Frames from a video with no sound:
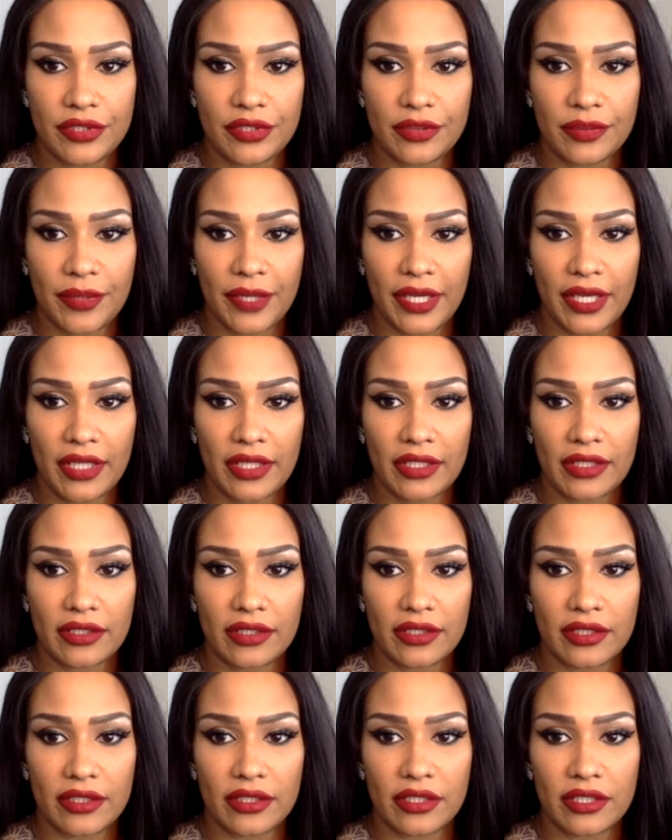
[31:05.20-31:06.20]
your palette
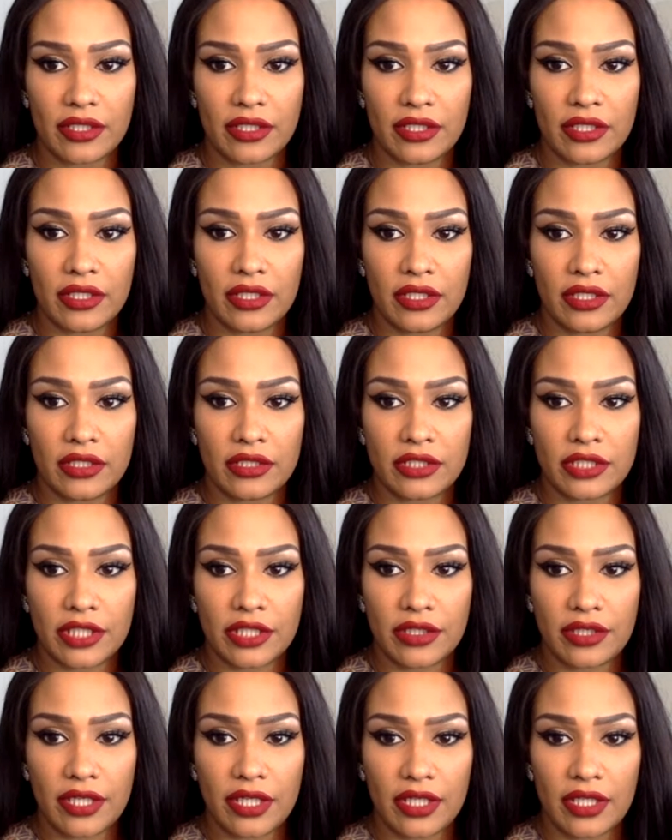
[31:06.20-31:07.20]
on
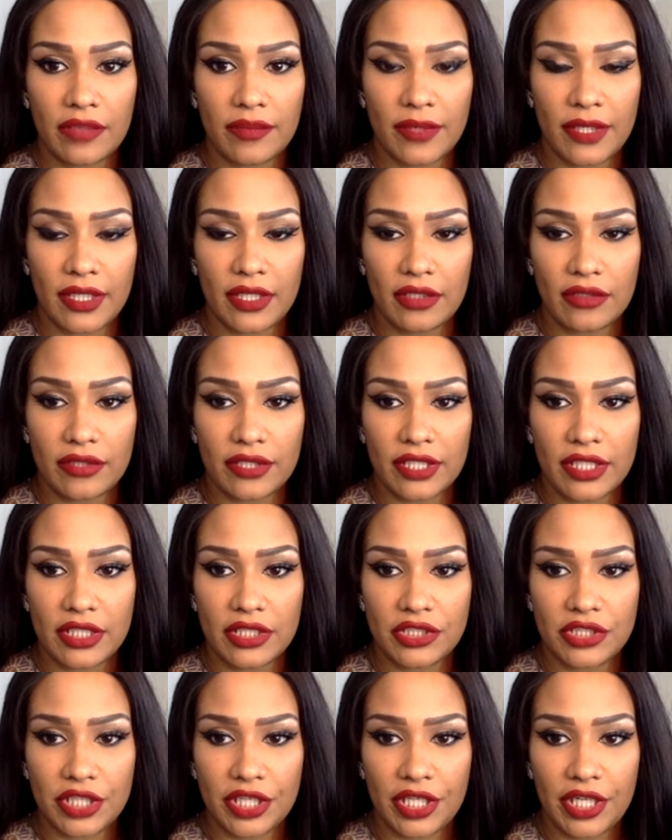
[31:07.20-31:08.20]
channel, and I love my little
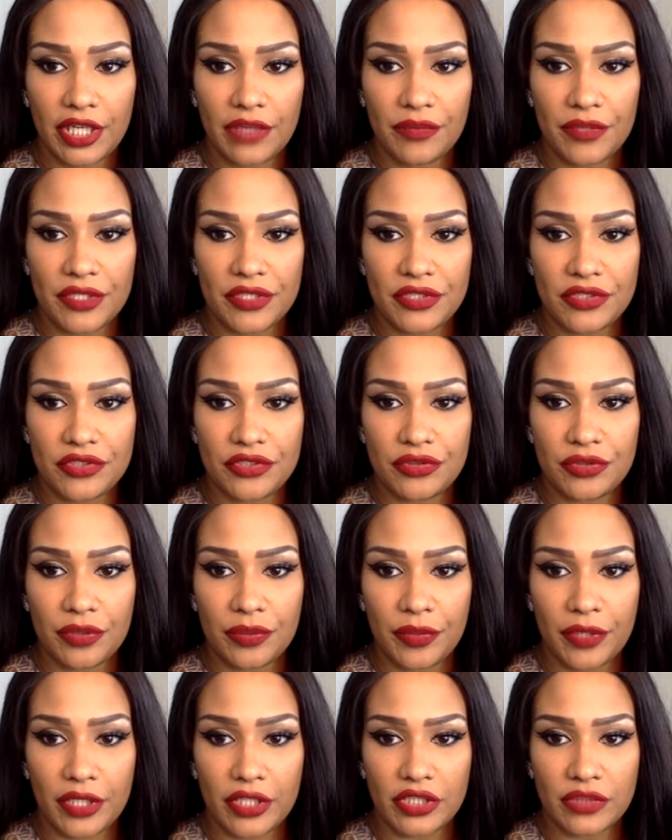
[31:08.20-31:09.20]
keychain. I messaged you on
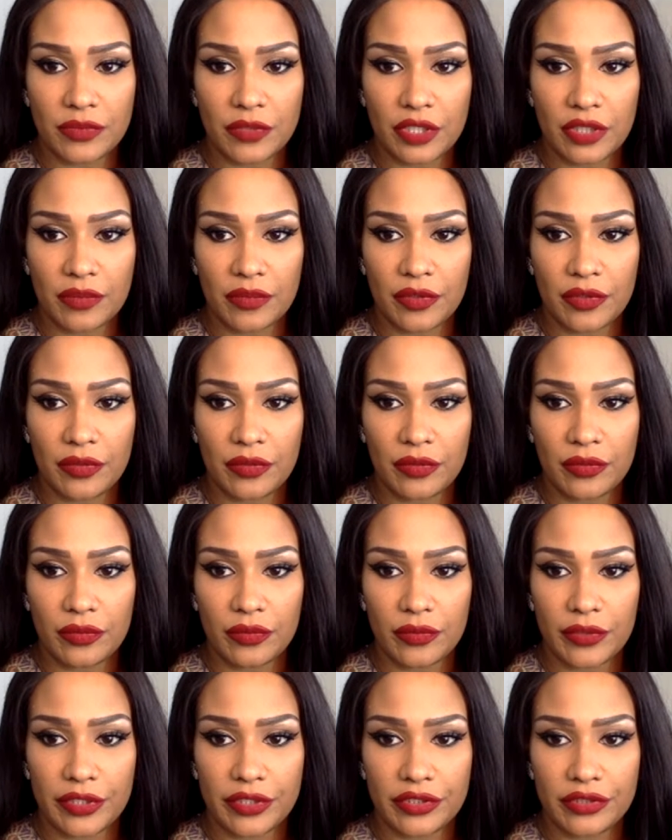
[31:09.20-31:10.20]
Poshmark, but
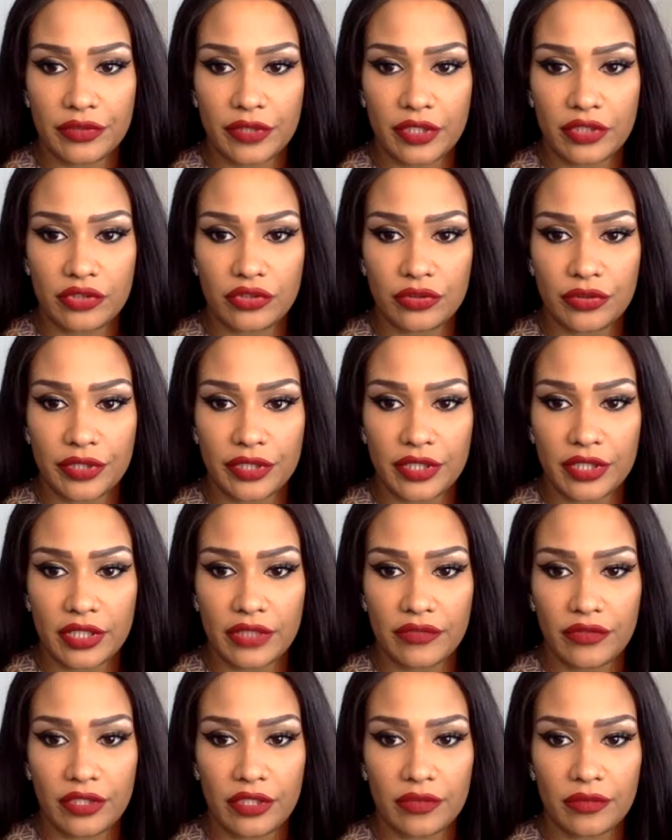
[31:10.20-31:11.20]
where do I join the
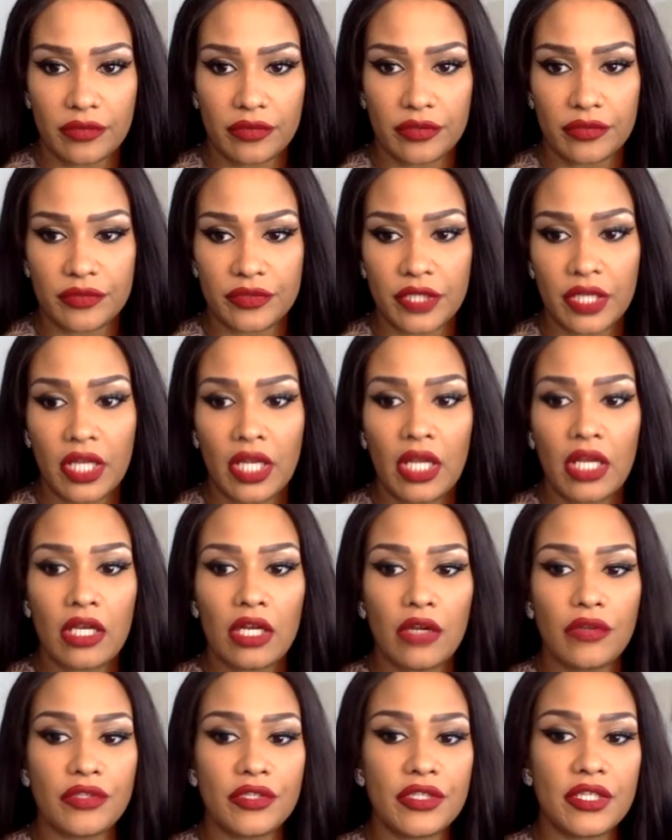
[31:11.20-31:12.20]
Level Up group?
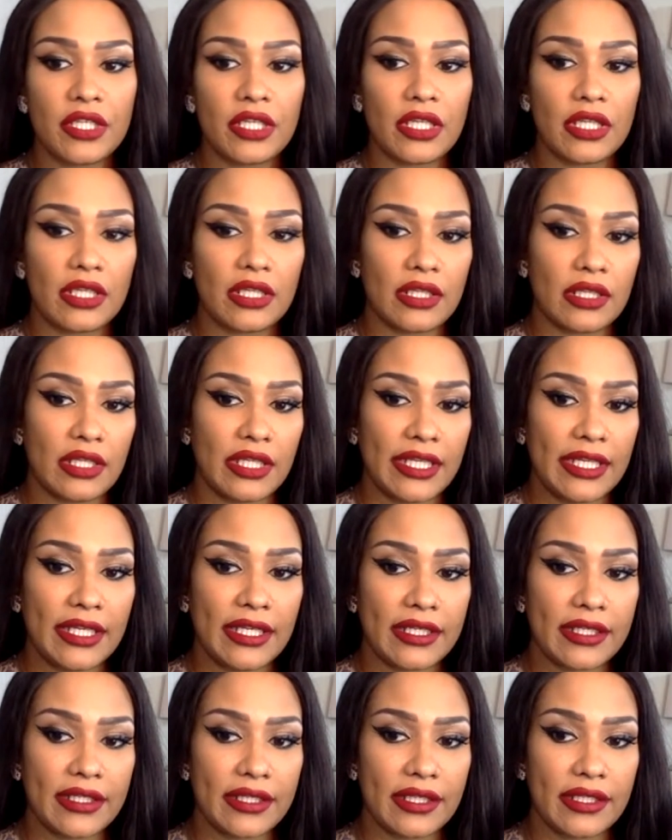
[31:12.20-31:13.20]
Go to the link
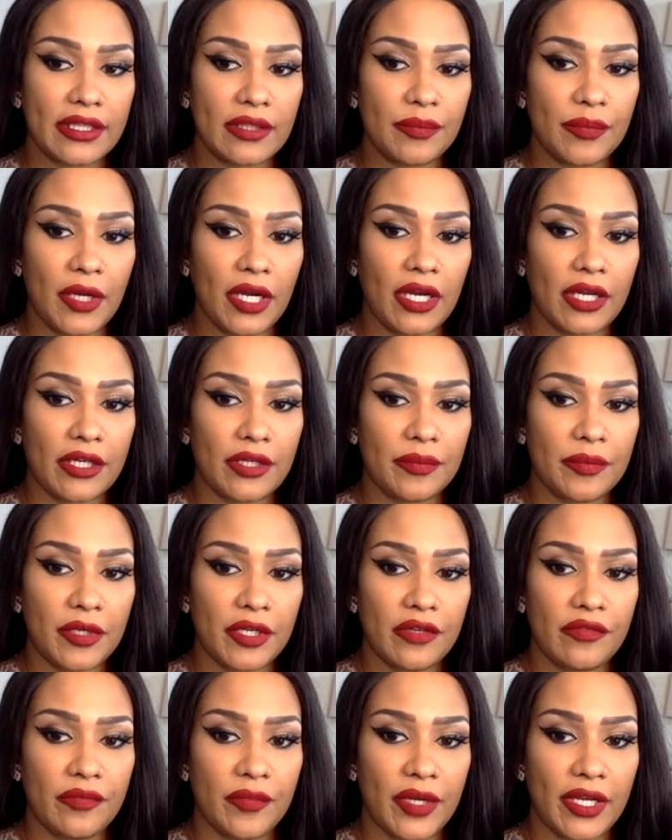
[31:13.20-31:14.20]
at the bottom
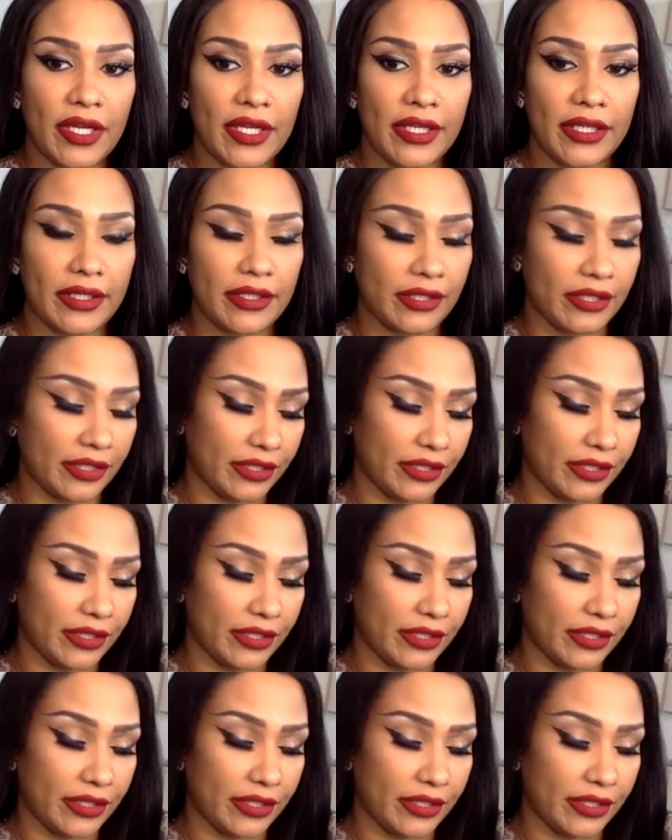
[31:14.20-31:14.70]
of my